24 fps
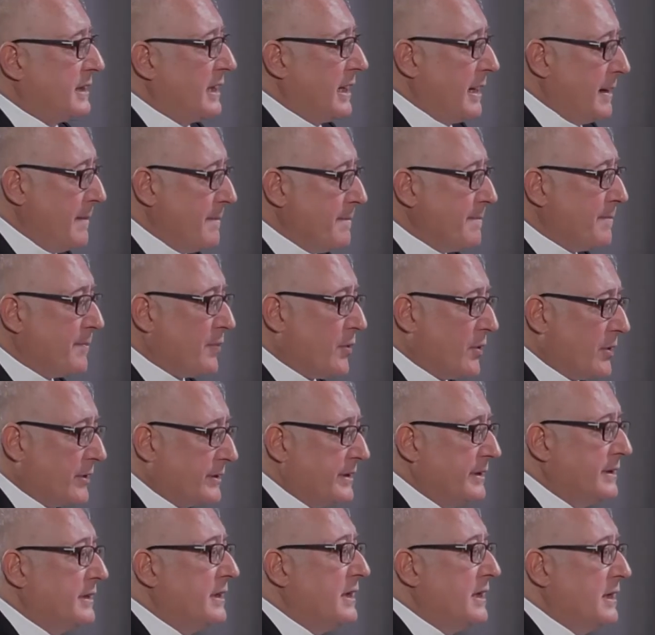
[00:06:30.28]

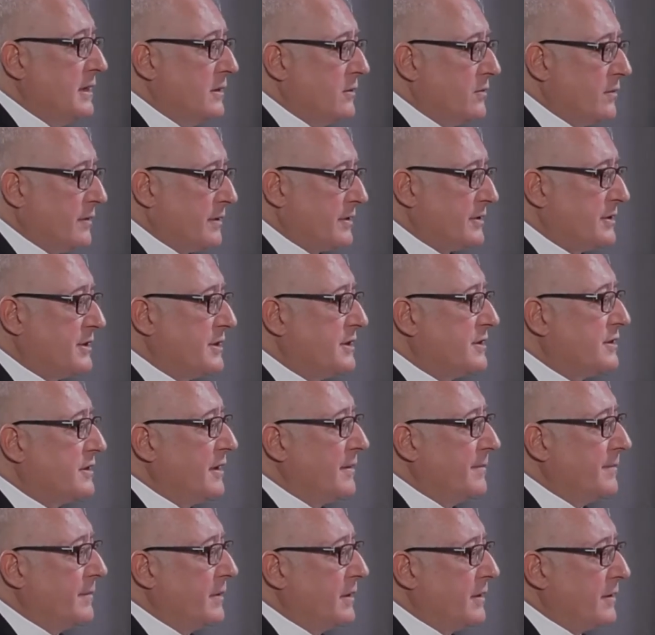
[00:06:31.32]
imported into the
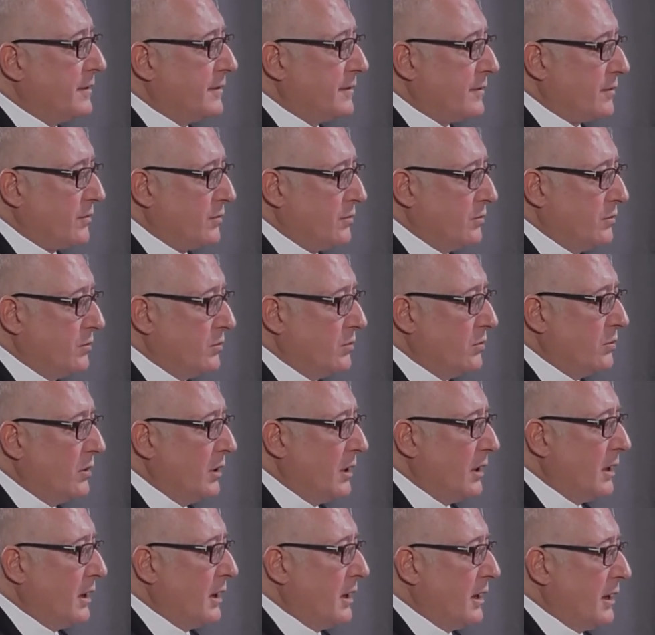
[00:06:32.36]
system through
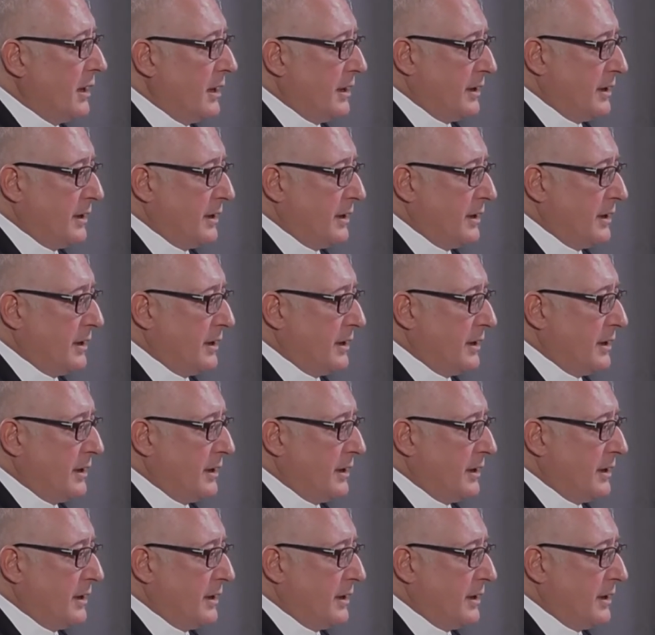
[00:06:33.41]
the